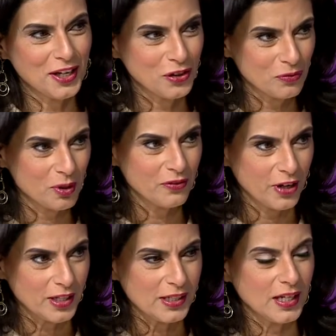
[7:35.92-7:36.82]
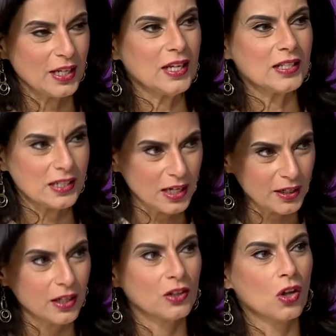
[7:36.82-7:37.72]
that you've been facing in
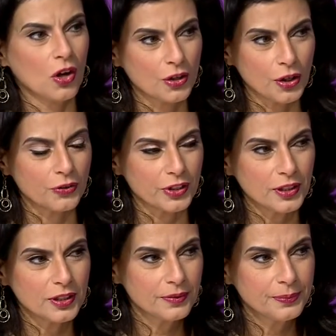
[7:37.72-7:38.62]
studying long COVID?